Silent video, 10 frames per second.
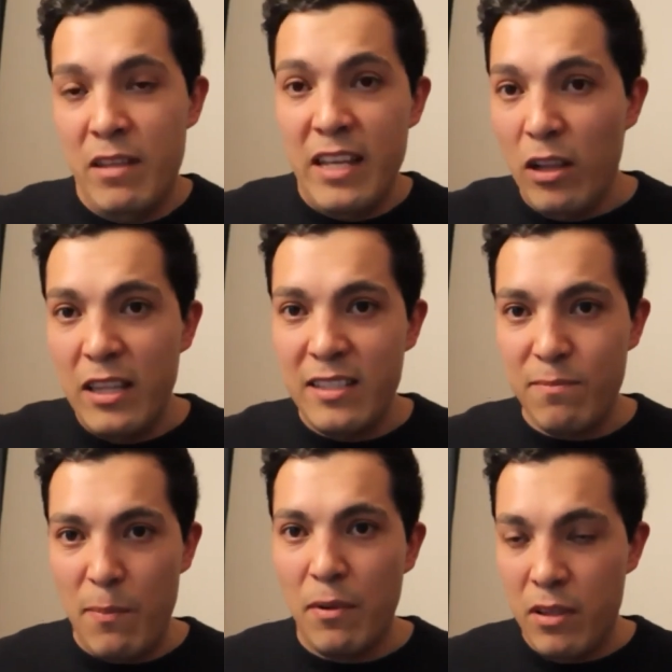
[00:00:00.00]
all these
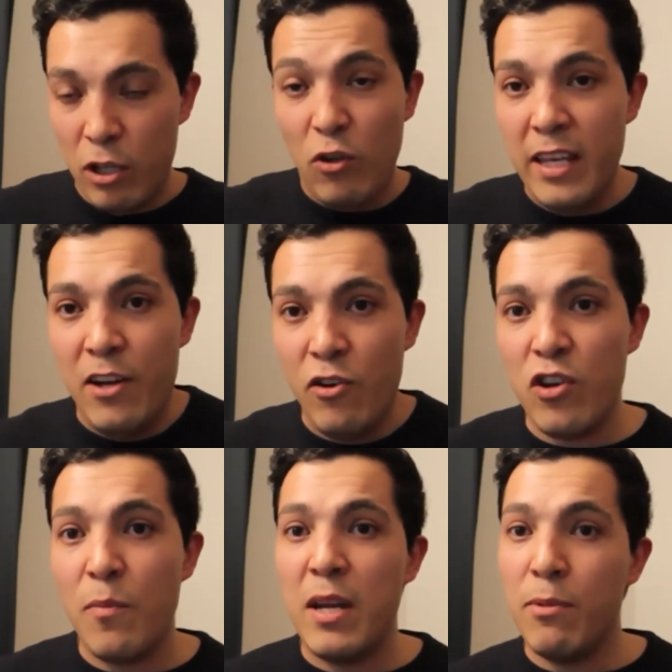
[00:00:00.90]
people, not only here in
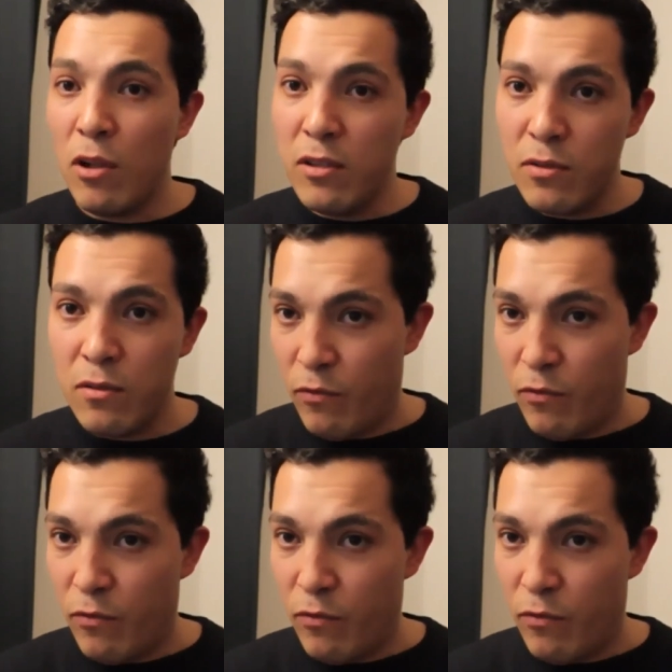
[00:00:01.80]
Germany, but also,